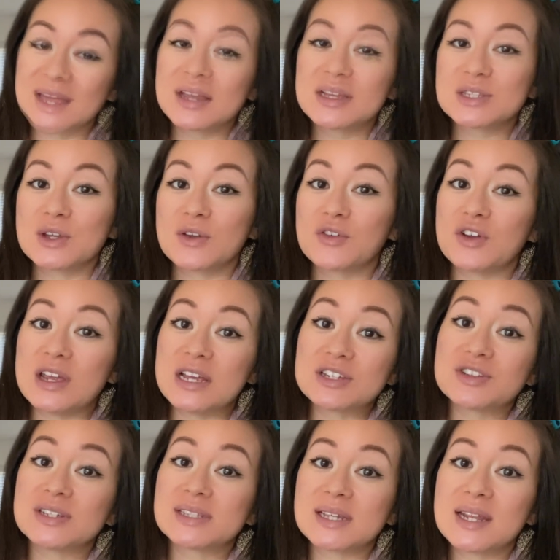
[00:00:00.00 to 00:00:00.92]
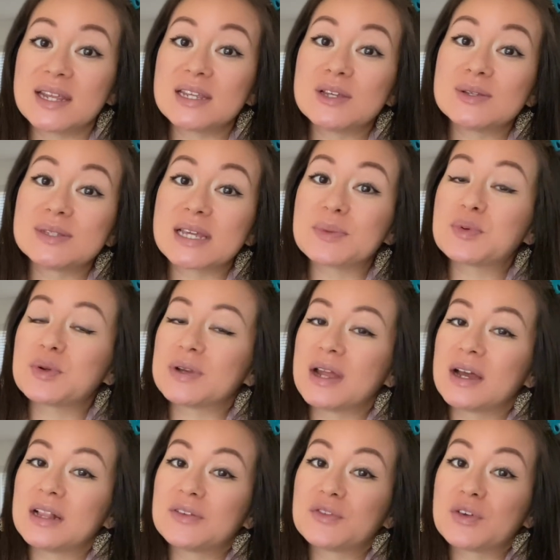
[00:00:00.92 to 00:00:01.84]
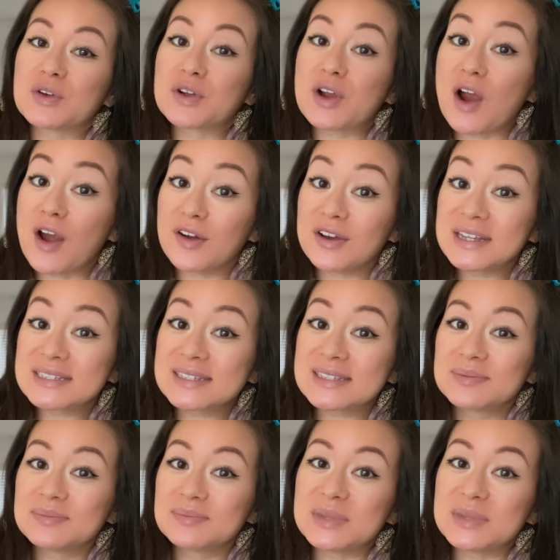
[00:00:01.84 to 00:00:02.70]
So if you're interested in using Prunella Vulgaris,